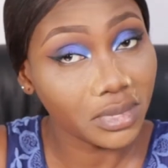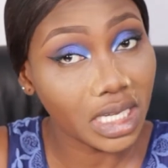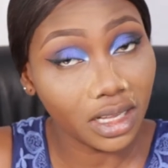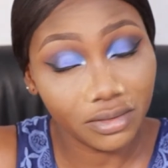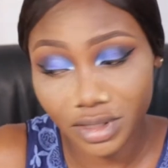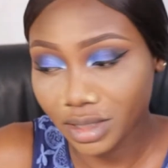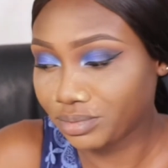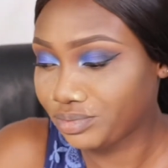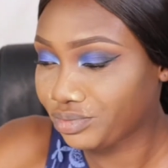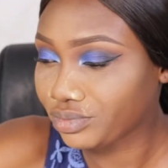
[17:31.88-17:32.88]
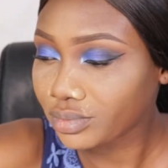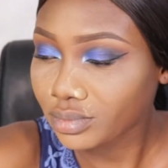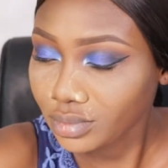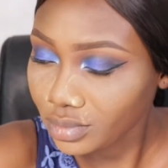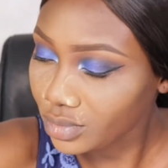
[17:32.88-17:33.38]
I love them.
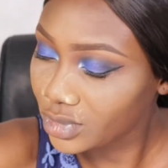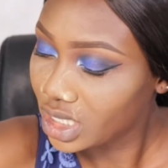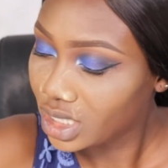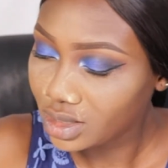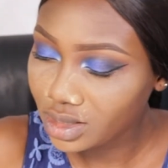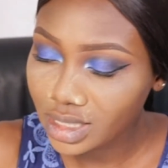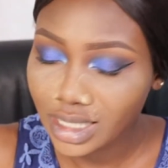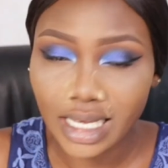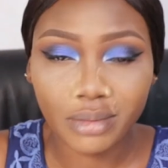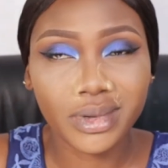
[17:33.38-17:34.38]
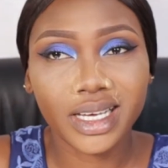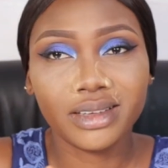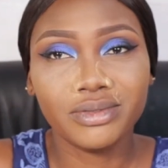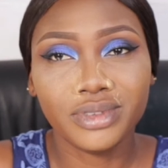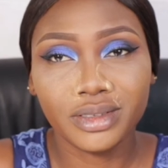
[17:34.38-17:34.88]
These are like
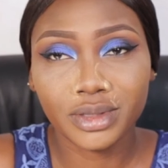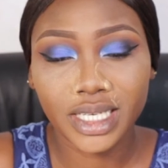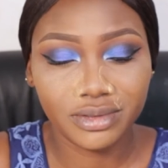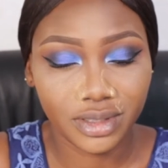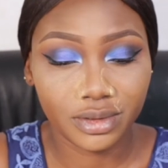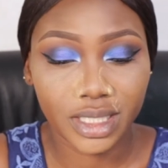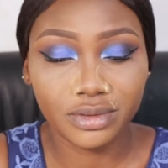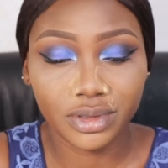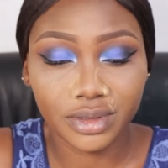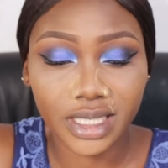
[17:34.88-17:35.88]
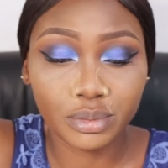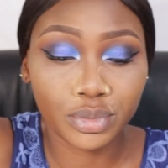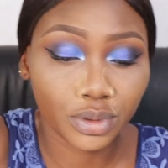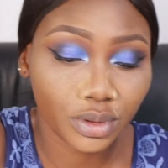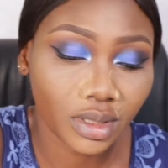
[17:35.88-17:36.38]
my favorite
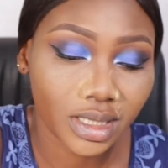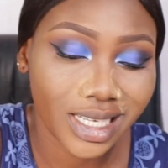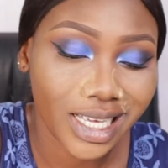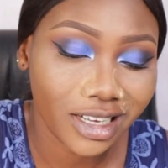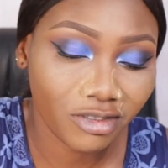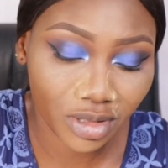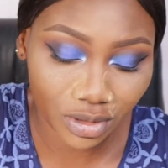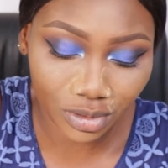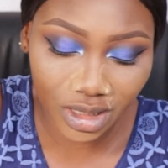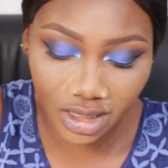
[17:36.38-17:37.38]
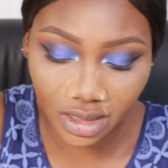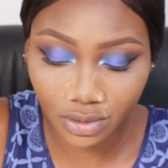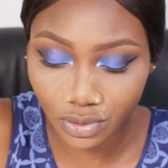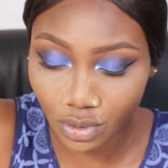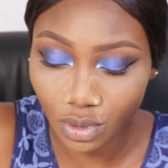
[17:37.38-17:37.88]
products I have been
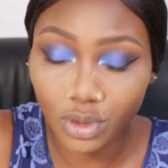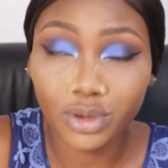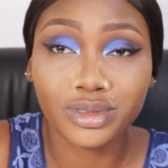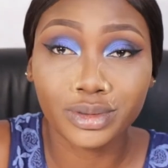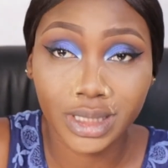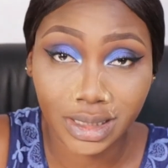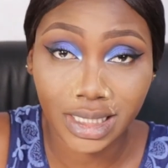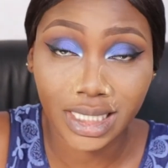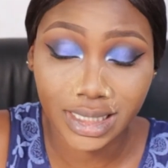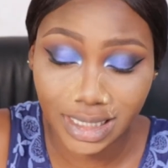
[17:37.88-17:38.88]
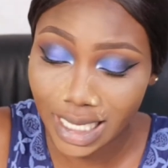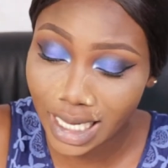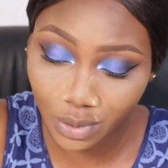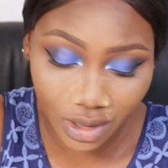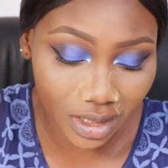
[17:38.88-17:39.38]
reaching for of recent.
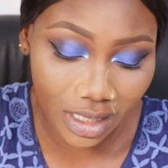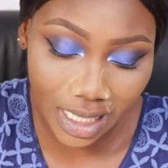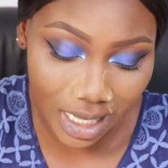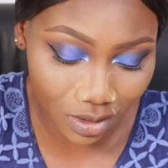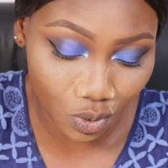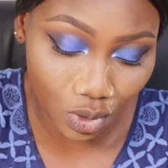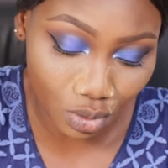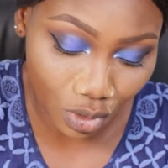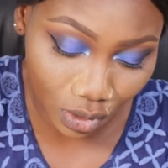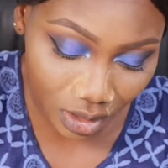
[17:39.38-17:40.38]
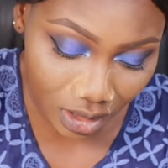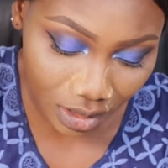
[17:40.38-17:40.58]
Like within the last 1 month,